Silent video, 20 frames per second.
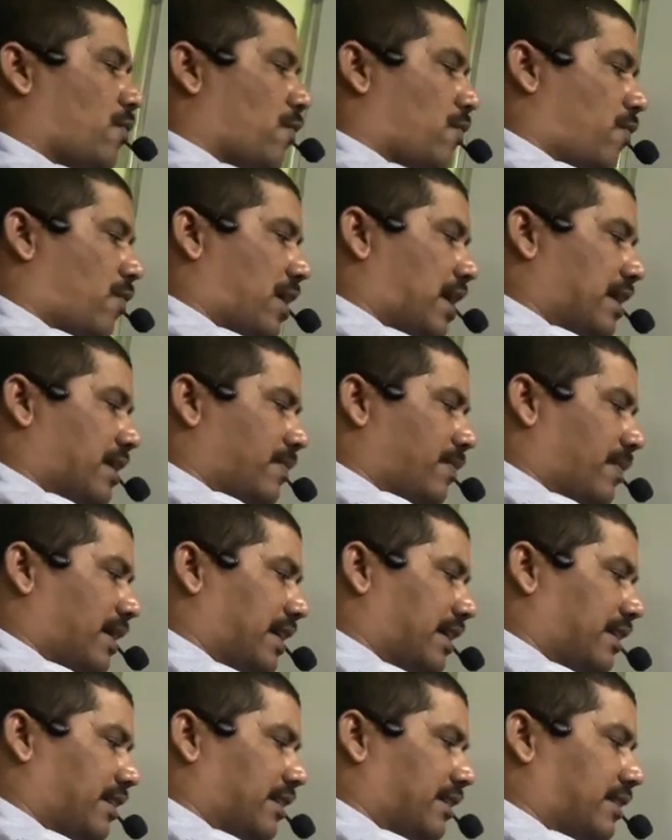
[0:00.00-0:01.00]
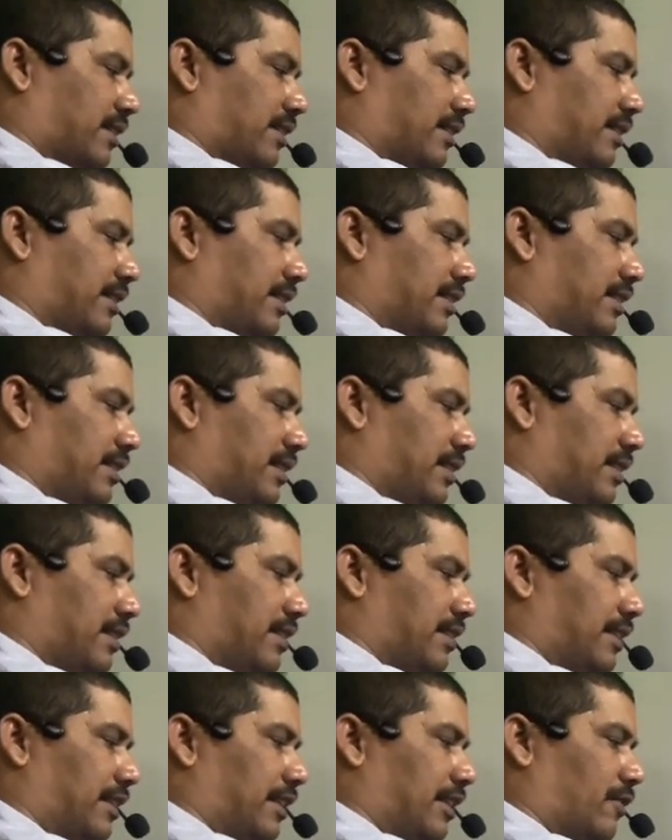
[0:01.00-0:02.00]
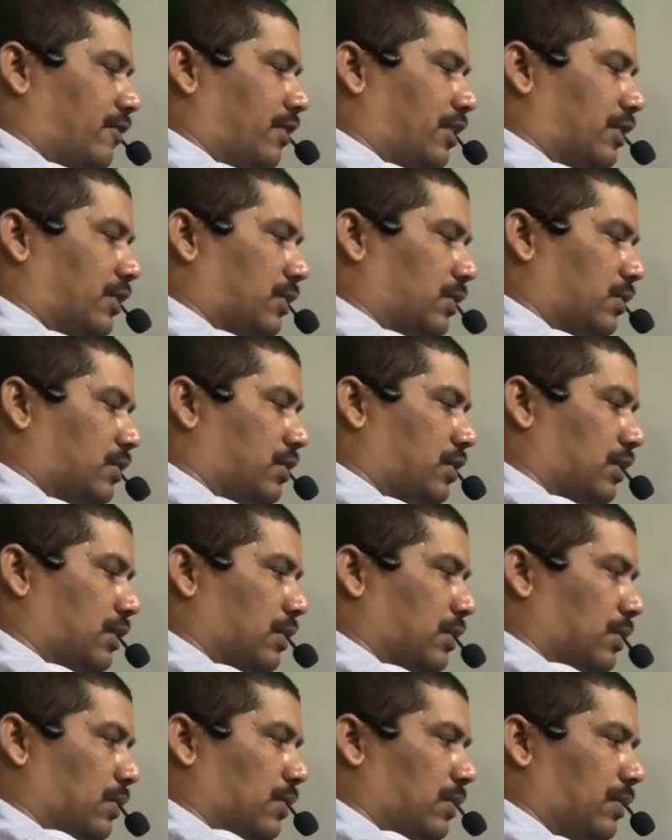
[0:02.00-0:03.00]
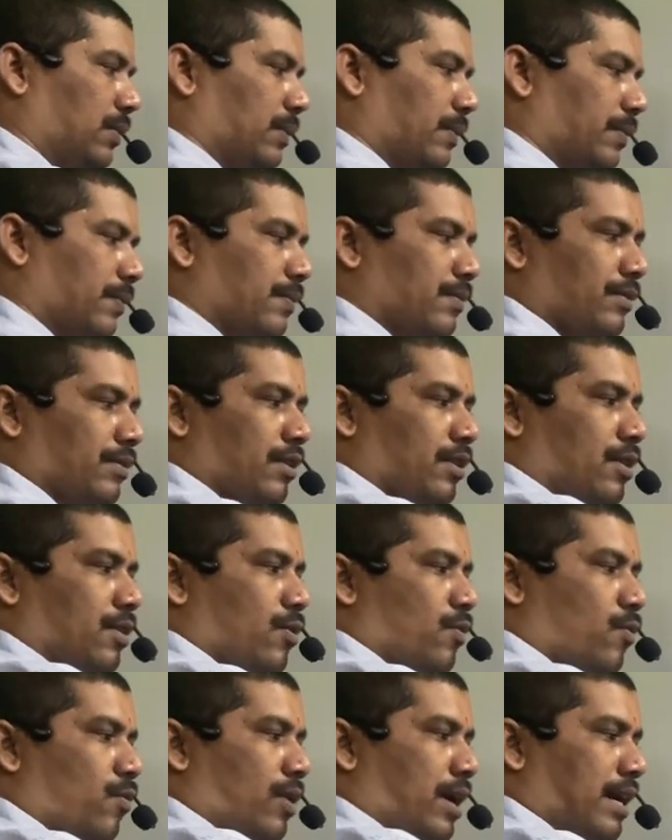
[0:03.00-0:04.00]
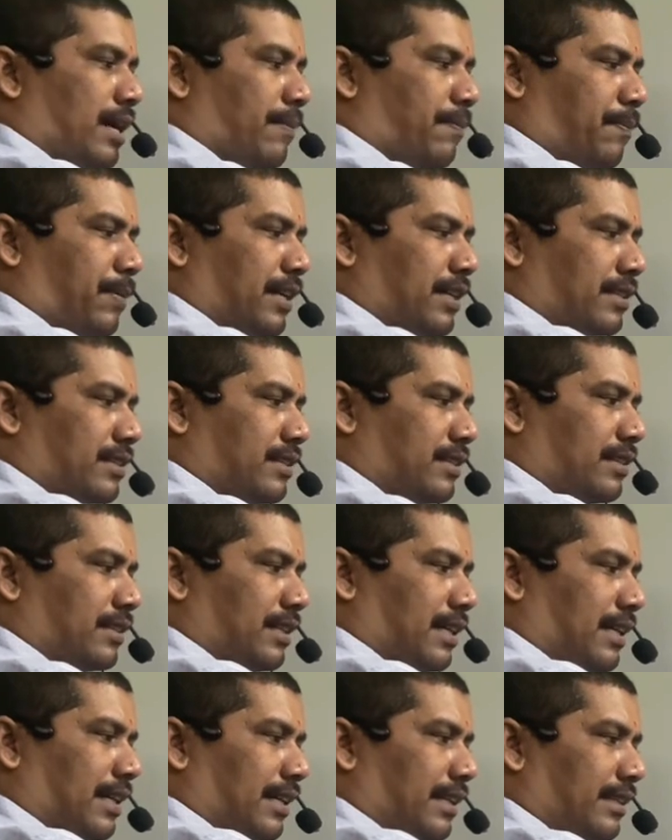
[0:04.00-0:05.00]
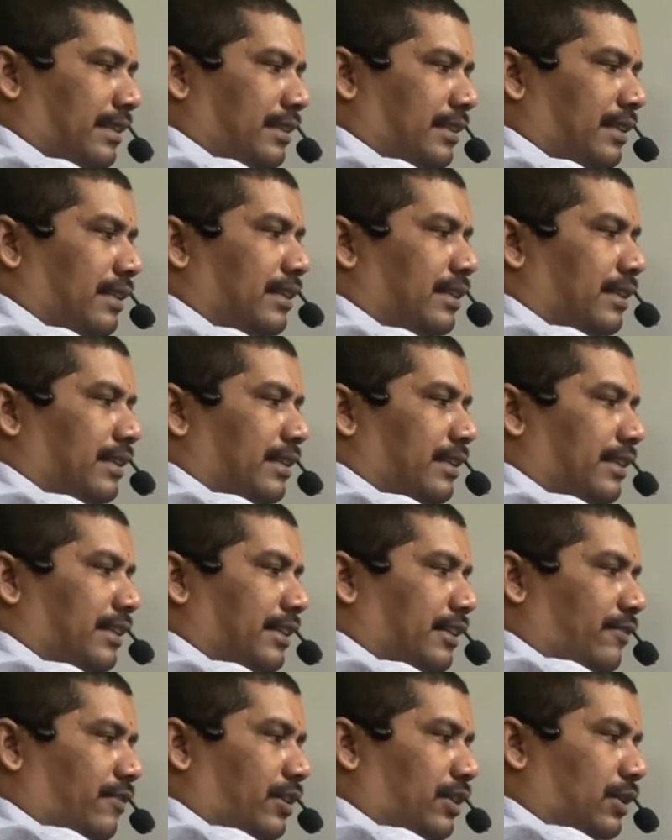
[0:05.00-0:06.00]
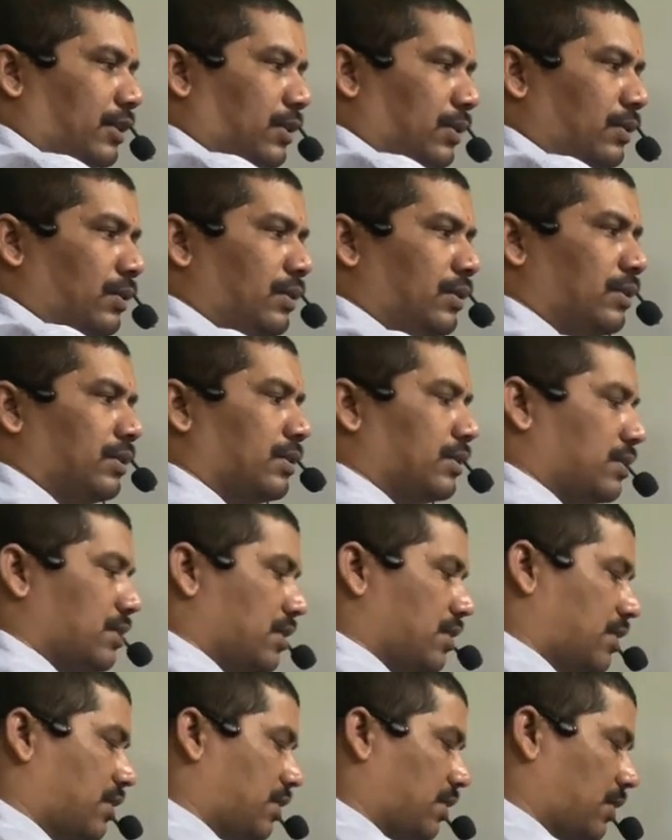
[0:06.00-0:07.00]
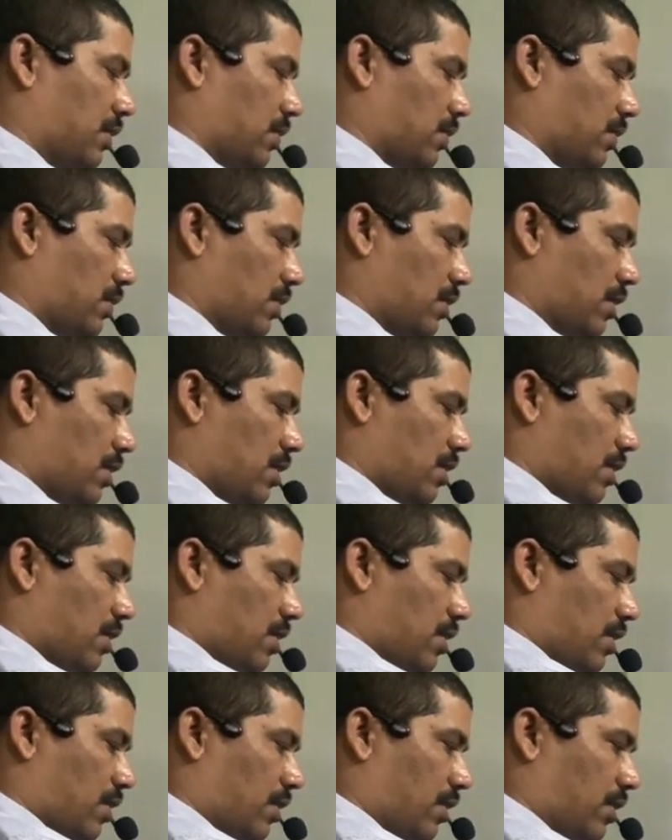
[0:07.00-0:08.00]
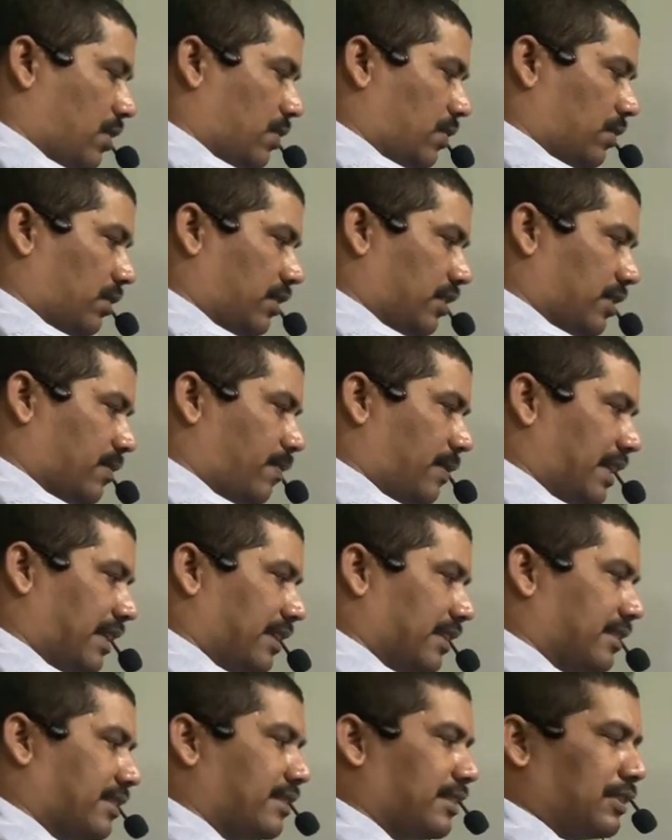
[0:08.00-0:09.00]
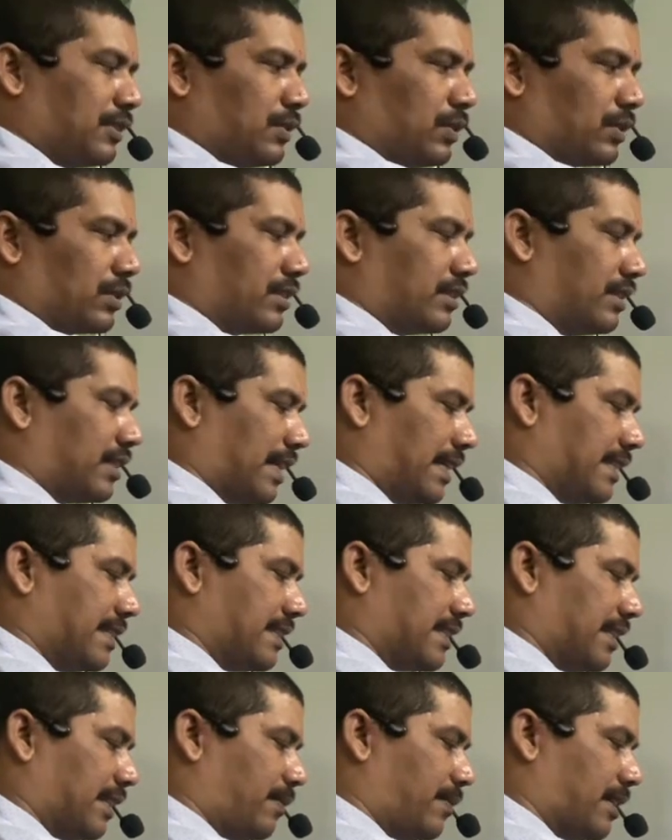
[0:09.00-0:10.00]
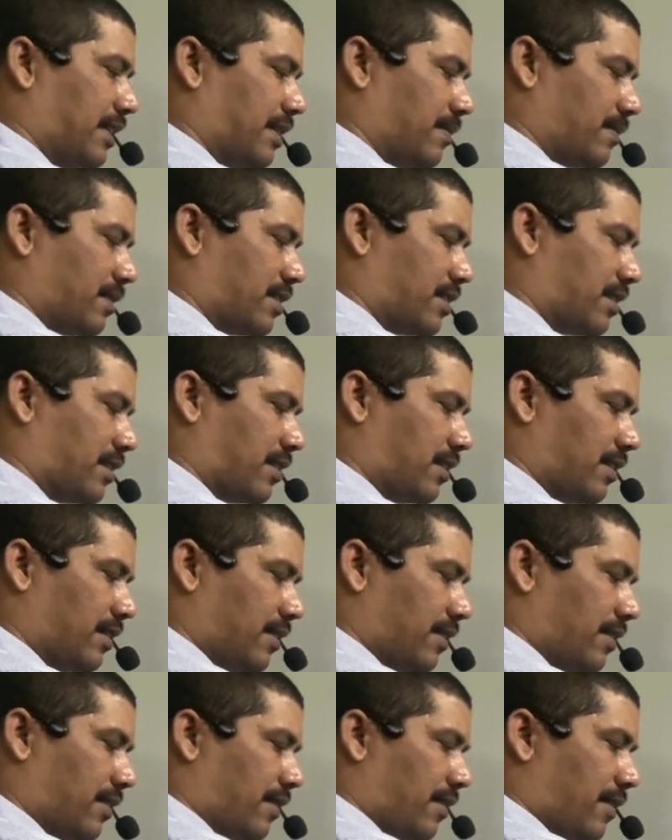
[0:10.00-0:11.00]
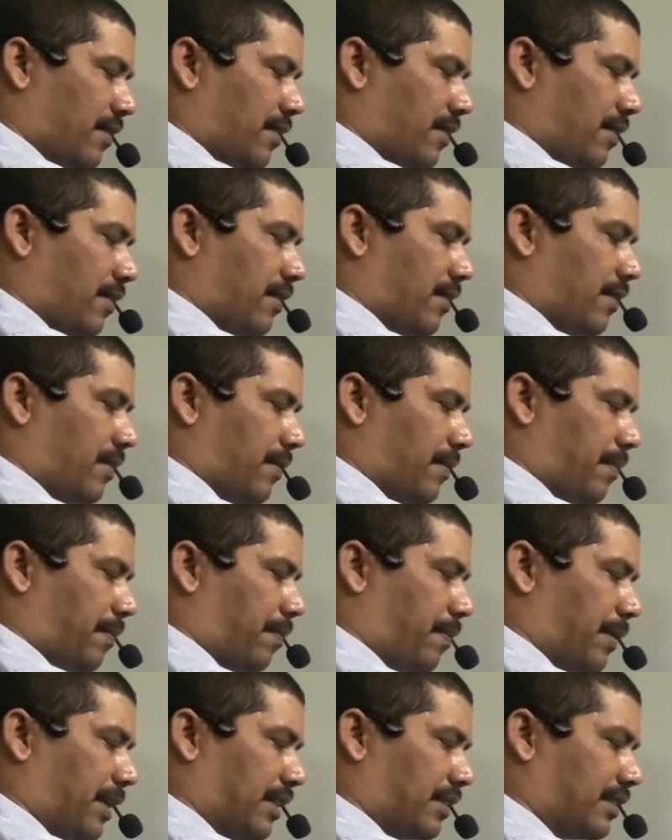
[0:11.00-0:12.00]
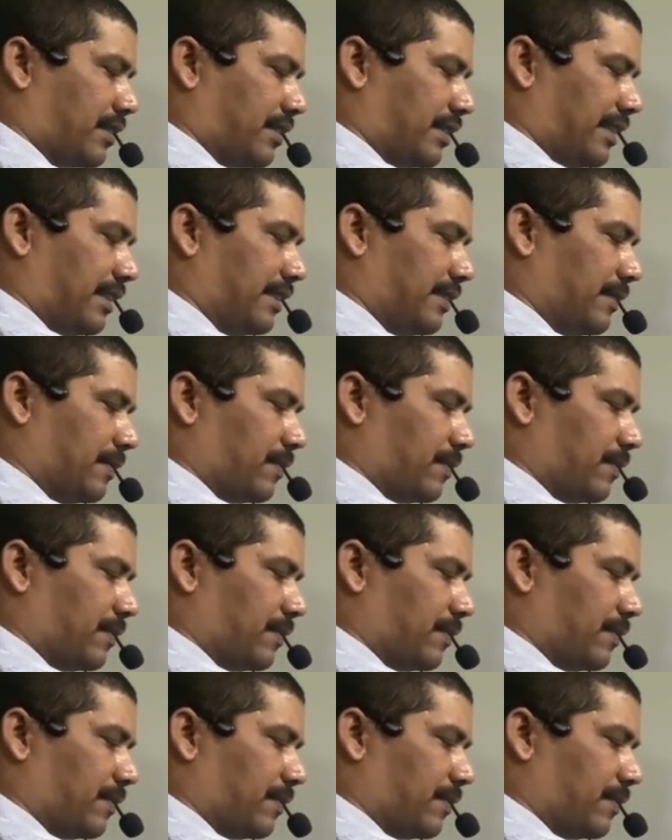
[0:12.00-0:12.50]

Y minus 3 equal to 0. Y plus 9 equal to 0. Now this minus 3 goes to right side, becomes plus 3.